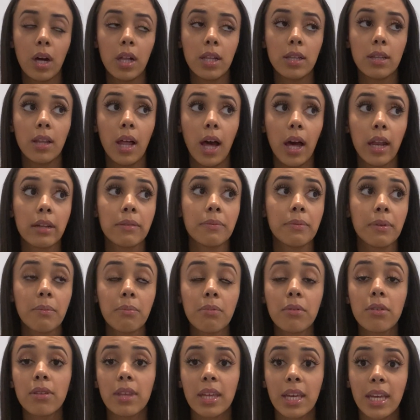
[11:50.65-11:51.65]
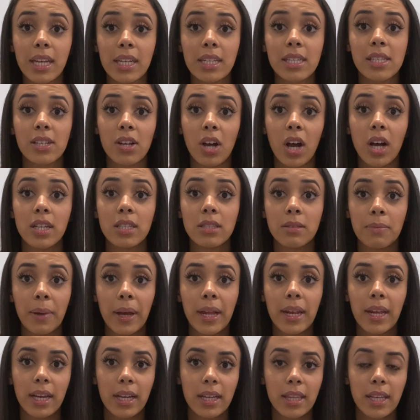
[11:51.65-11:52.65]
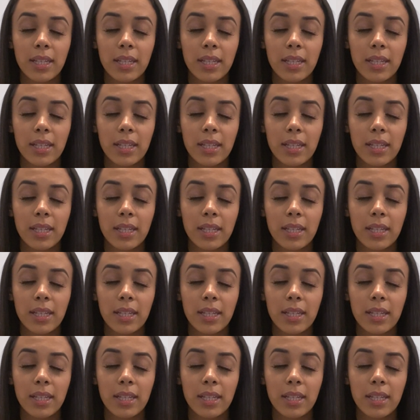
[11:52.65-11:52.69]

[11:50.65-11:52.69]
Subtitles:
a lot of people think it's cosmetic.